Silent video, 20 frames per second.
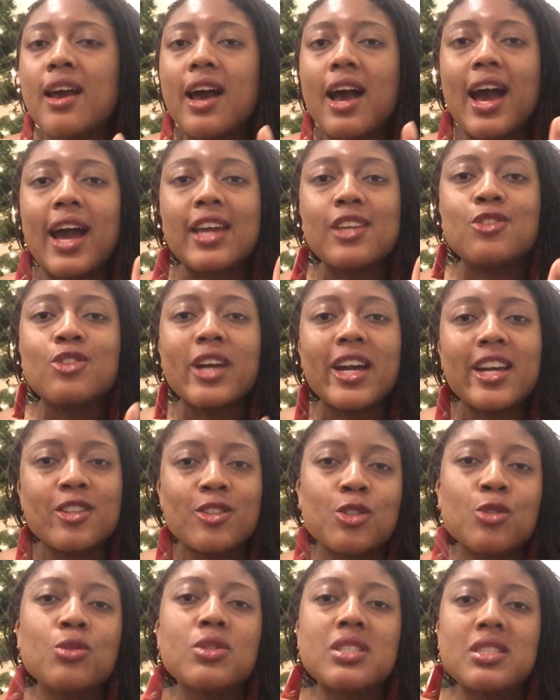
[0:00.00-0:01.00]
I
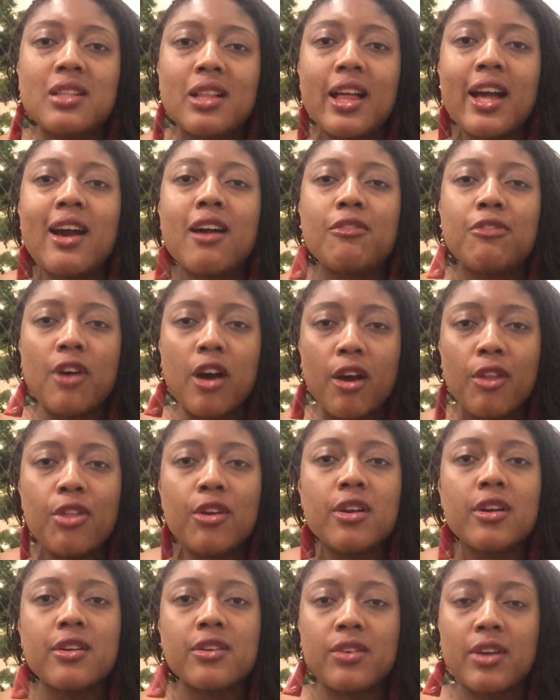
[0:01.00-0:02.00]
do still have
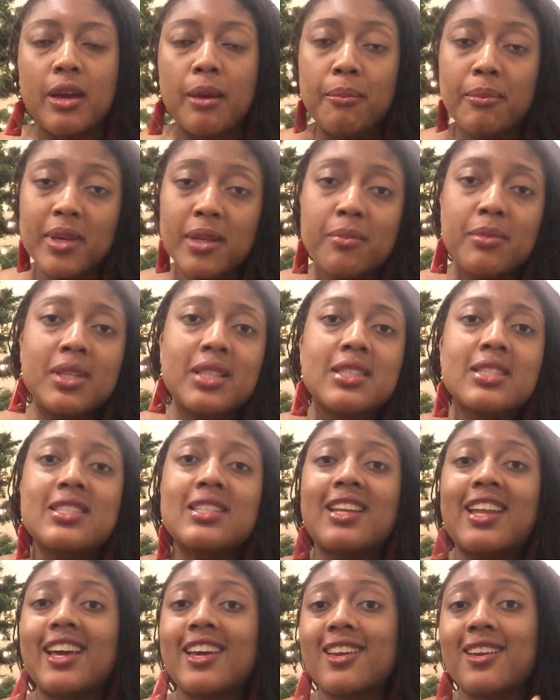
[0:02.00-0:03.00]
other commitments
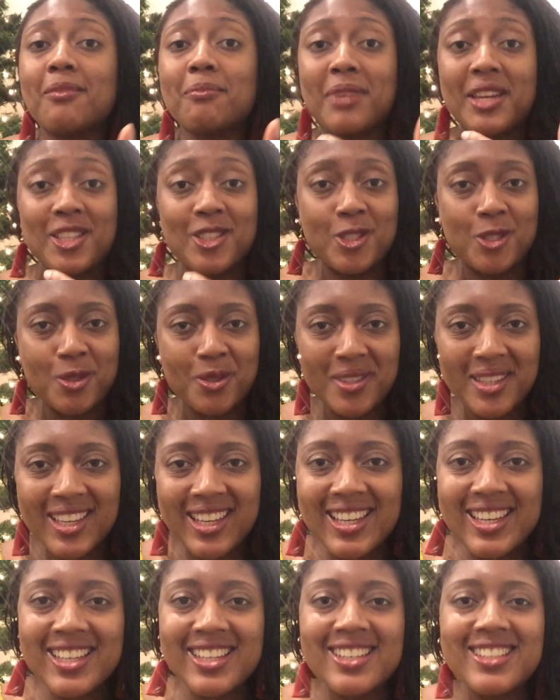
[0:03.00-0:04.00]
like my 2
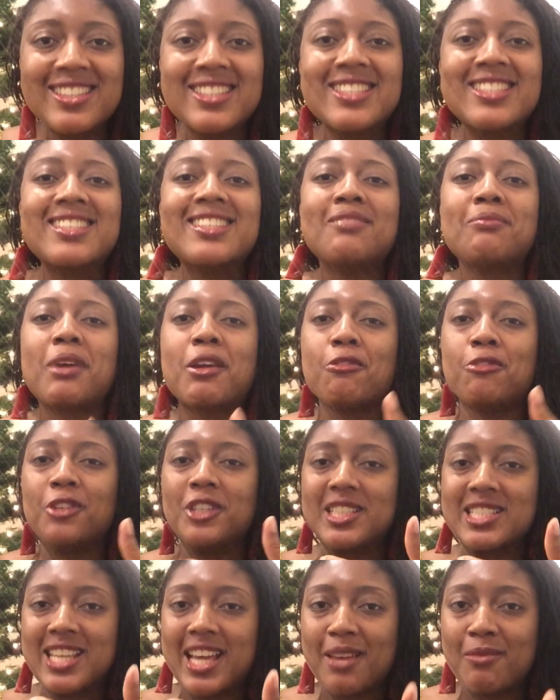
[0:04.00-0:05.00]
kids, my
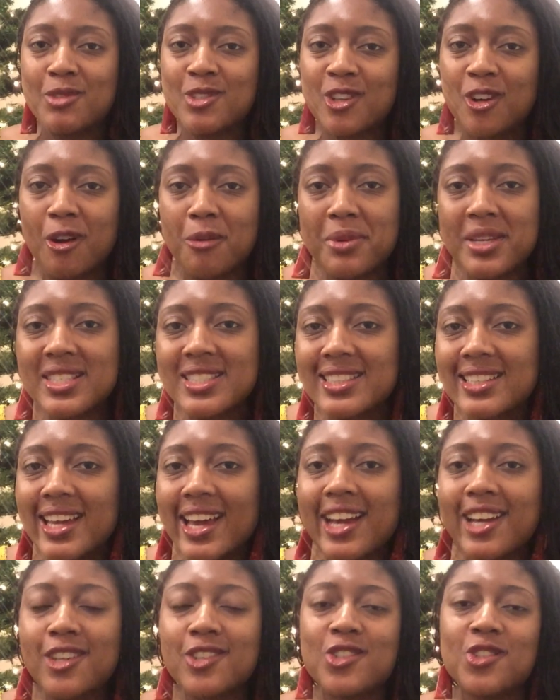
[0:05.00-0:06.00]
full-time job as an
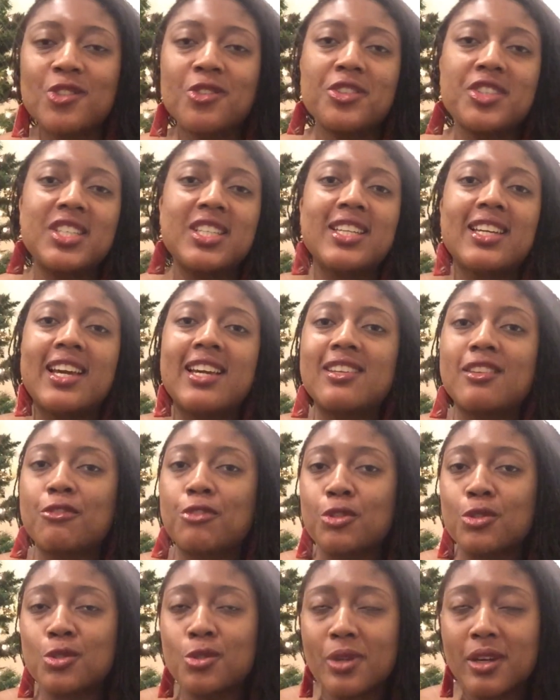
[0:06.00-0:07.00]
actuary, and if you
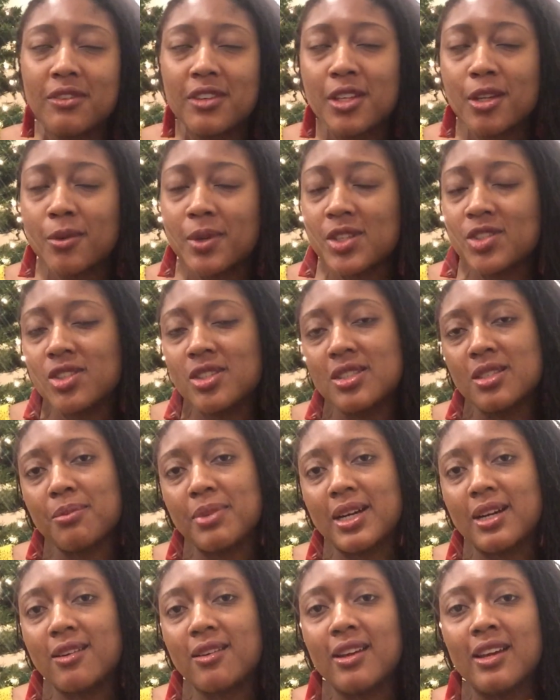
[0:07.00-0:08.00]
do have any questions
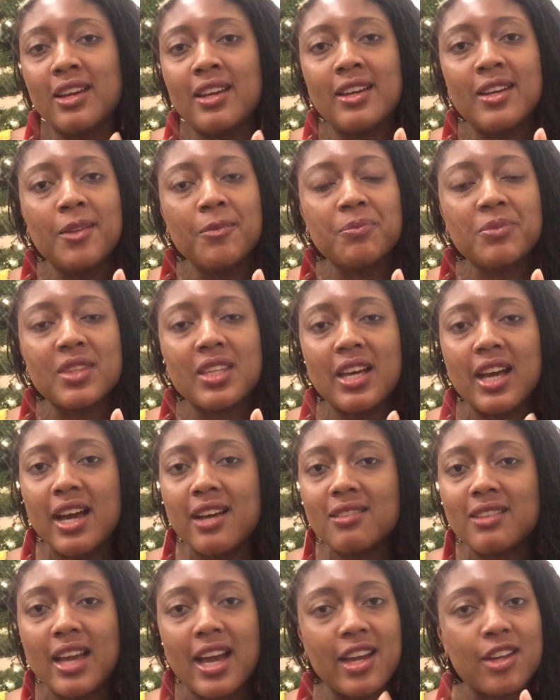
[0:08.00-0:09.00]
about the
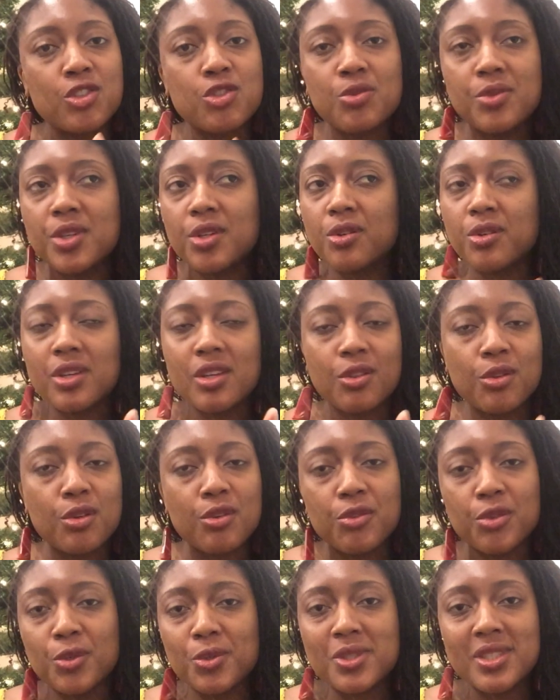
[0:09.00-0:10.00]
actuary or either
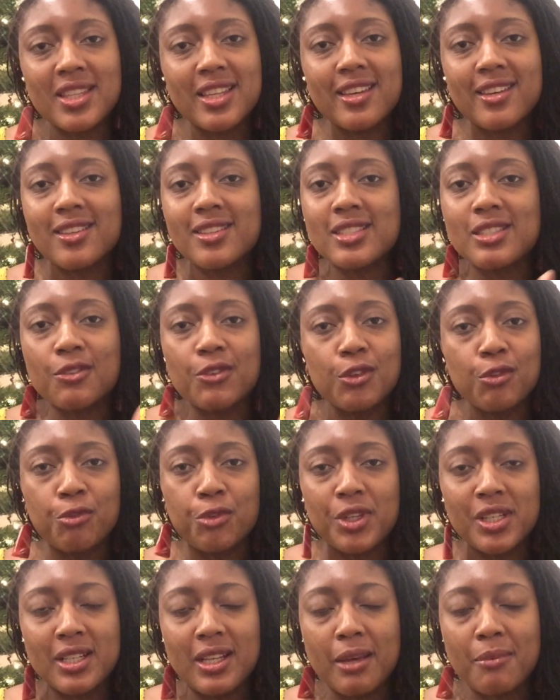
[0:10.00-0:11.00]
of those things, feel
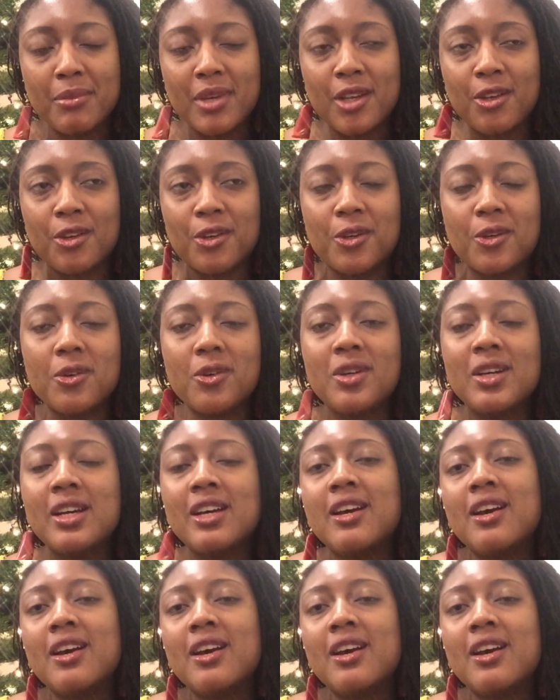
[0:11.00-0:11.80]
free to let me know.